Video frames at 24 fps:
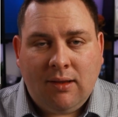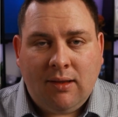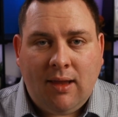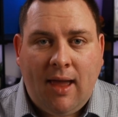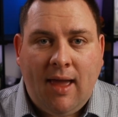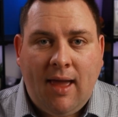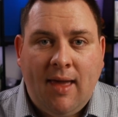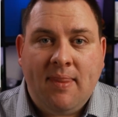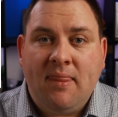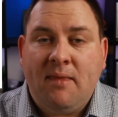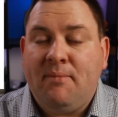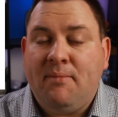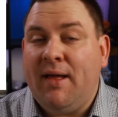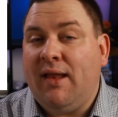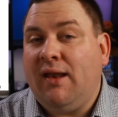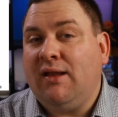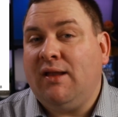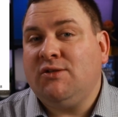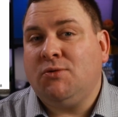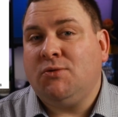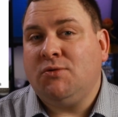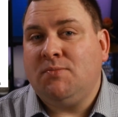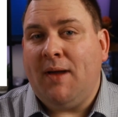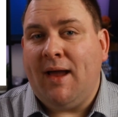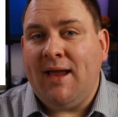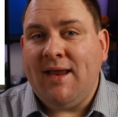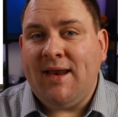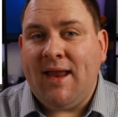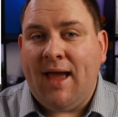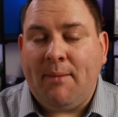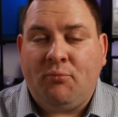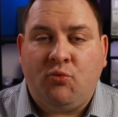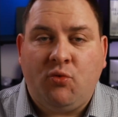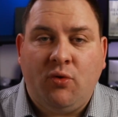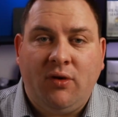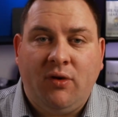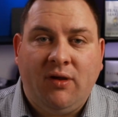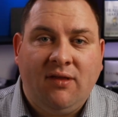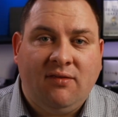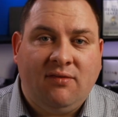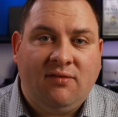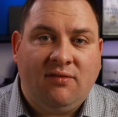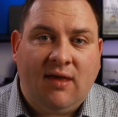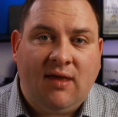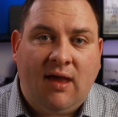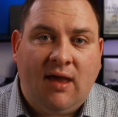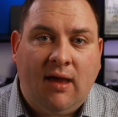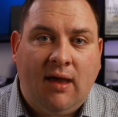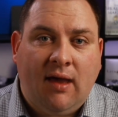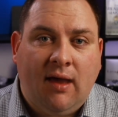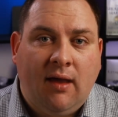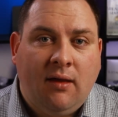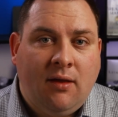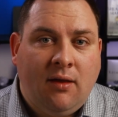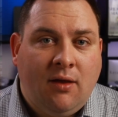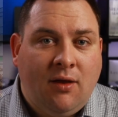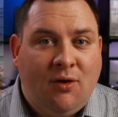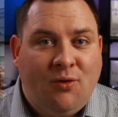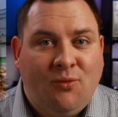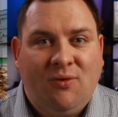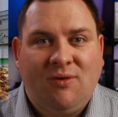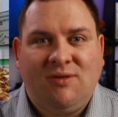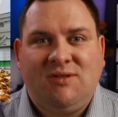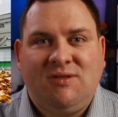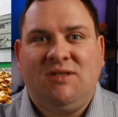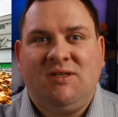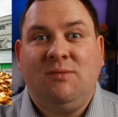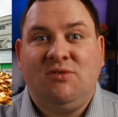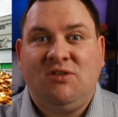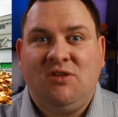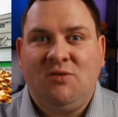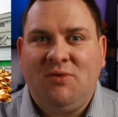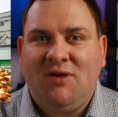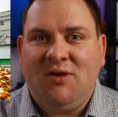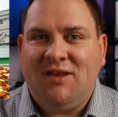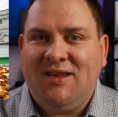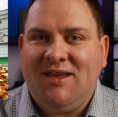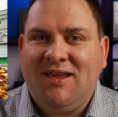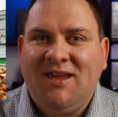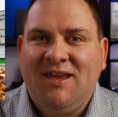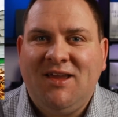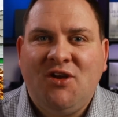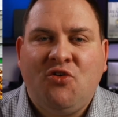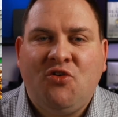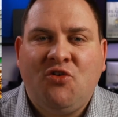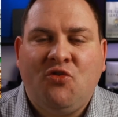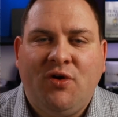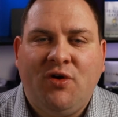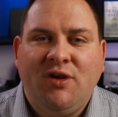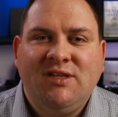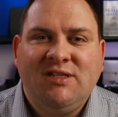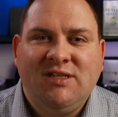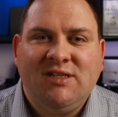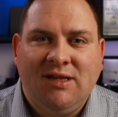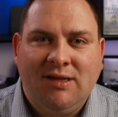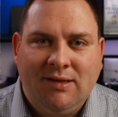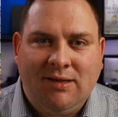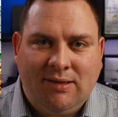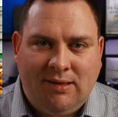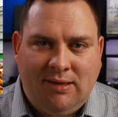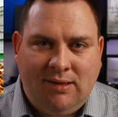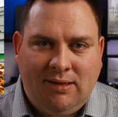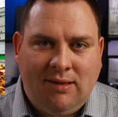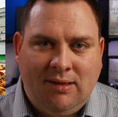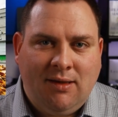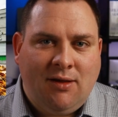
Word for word: and the balance was made up with uh, what seems to be an increasingly